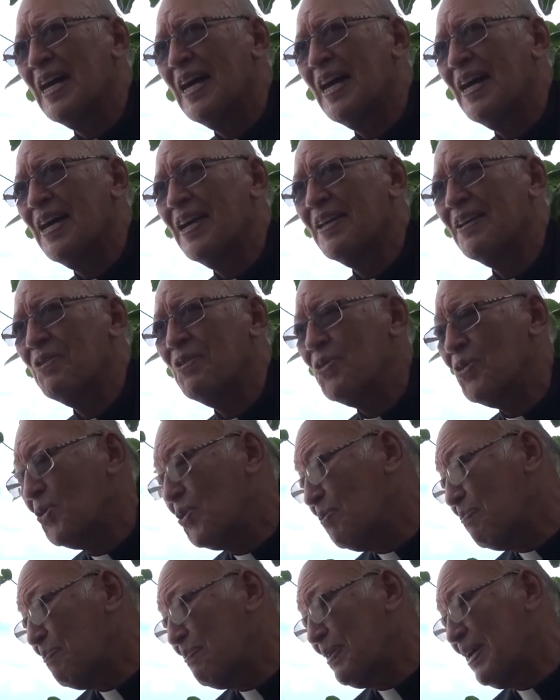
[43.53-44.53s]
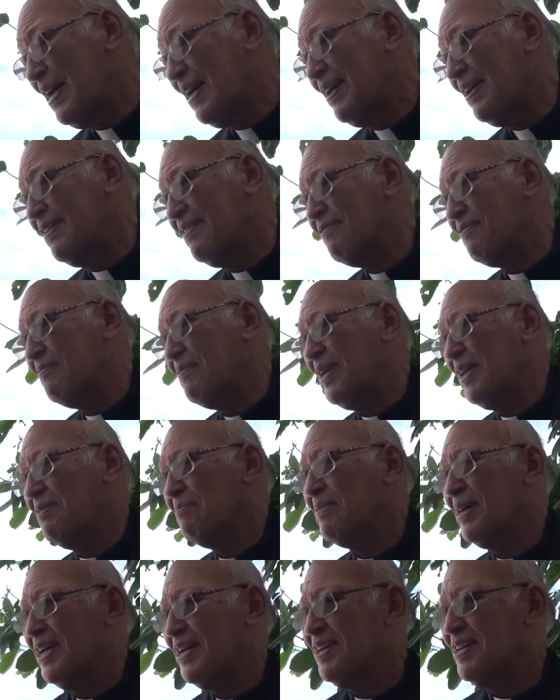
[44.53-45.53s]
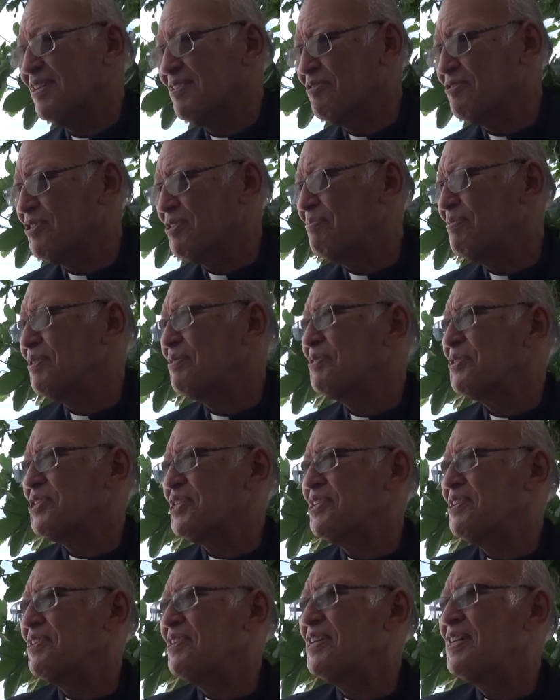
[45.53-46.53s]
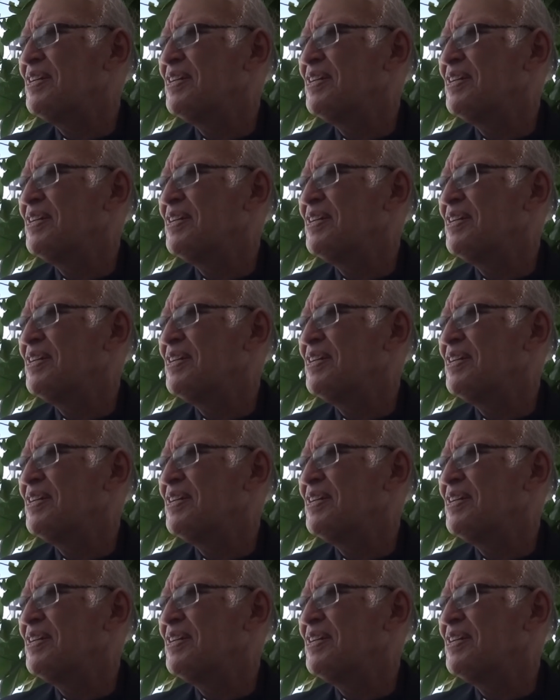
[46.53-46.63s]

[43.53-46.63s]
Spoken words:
I hope I have made my contribution